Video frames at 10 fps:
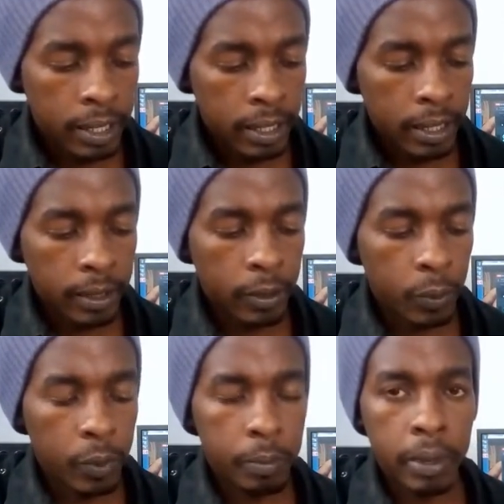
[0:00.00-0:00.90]
and then
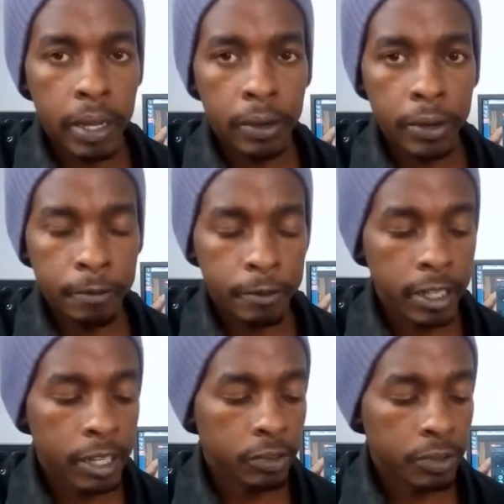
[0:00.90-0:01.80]
with my ring
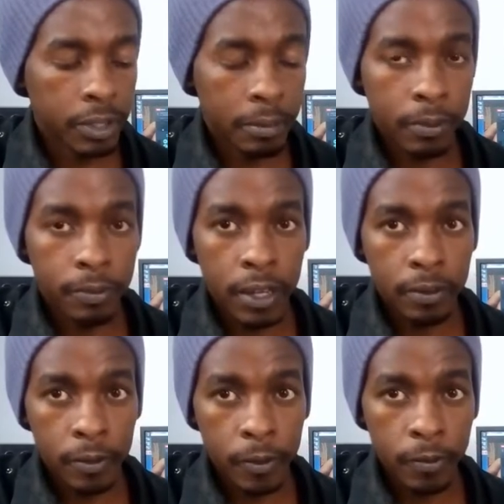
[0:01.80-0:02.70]
finger, string number 5
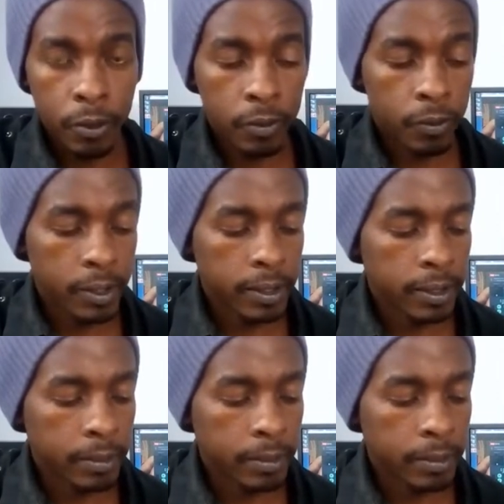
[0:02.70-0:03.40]
on the 4th fret,